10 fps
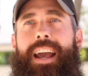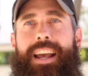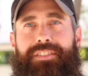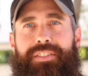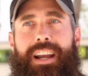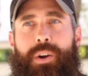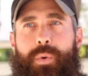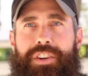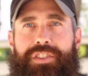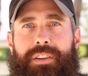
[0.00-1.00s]
answer that
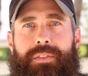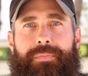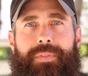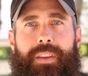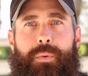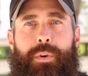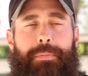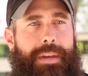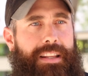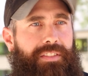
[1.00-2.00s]
question
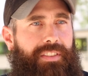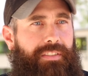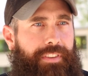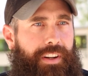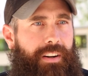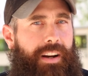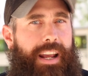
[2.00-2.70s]
with meekness and fear,